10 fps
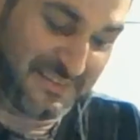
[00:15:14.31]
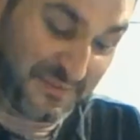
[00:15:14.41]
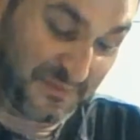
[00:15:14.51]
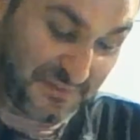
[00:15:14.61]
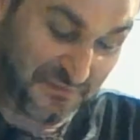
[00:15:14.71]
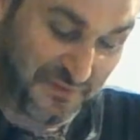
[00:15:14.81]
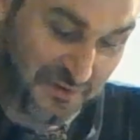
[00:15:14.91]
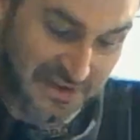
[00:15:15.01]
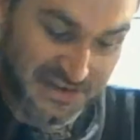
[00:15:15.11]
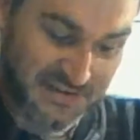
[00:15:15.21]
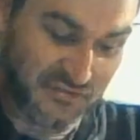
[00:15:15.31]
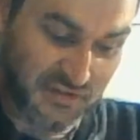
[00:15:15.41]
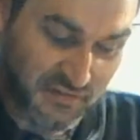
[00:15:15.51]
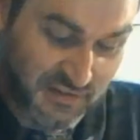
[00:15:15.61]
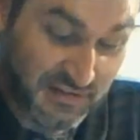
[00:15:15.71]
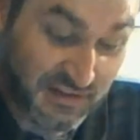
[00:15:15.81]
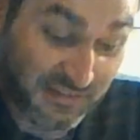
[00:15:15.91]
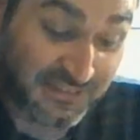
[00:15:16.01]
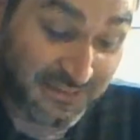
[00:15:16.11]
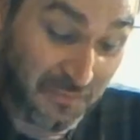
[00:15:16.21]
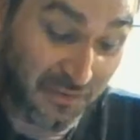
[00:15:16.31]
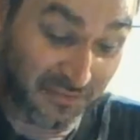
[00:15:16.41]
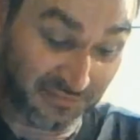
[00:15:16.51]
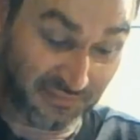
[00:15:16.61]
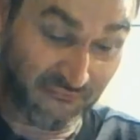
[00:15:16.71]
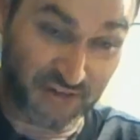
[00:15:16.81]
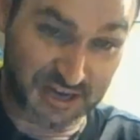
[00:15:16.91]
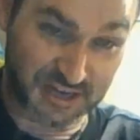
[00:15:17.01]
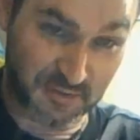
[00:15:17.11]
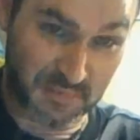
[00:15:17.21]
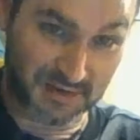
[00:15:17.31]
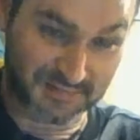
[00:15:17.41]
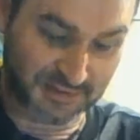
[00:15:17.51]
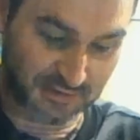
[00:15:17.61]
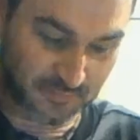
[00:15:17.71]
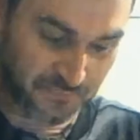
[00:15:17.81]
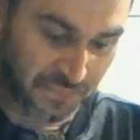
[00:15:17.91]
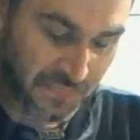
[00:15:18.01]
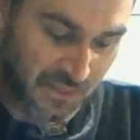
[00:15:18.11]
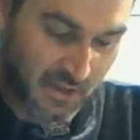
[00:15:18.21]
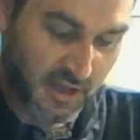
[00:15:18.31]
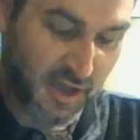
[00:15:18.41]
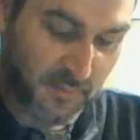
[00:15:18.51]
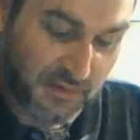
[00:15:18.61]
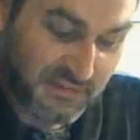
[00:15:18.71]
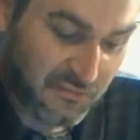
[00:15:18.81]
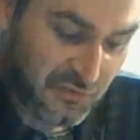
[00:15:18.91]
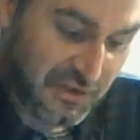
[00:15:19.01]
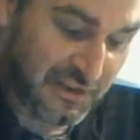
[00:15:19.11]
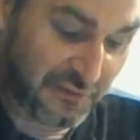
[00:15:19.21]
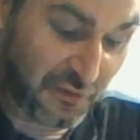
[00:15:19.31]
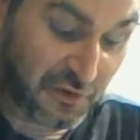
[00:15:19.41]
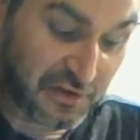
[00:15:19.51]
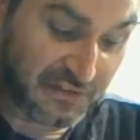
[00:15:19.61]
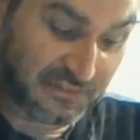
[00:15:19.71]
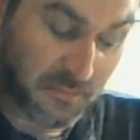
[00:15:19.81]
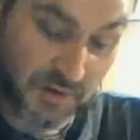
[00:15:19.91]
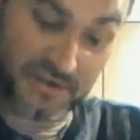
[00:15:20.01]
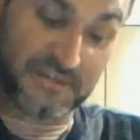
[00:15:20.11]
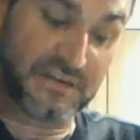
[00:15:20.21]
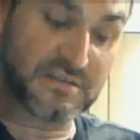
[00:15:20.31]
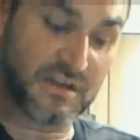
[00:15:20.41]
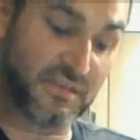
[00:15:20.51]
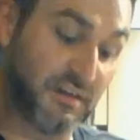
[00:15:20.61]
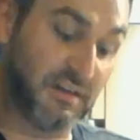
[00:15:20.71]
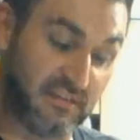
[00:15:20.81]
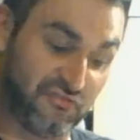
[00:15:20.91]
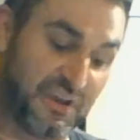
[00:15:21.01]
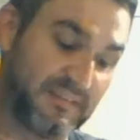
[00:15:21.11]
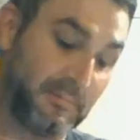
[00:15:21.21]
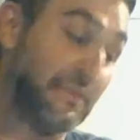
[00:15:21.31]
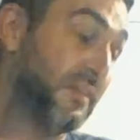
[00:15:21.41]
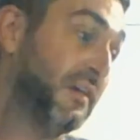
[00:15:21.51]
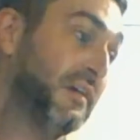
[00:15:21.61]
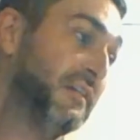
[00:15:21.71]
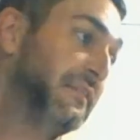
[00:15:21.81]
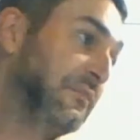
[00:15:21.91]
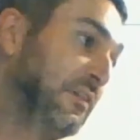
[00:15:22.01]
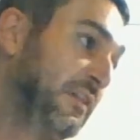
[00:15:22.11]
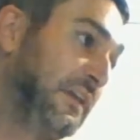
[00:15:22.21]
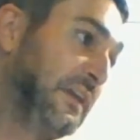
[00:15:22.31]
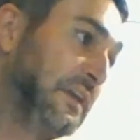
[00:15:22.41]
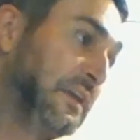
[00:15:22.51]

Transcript: So it was a very, very long day. This smells freaking amazing. I'll just give you a hint. So there is some gardenia, there is jasmine, there is neroli,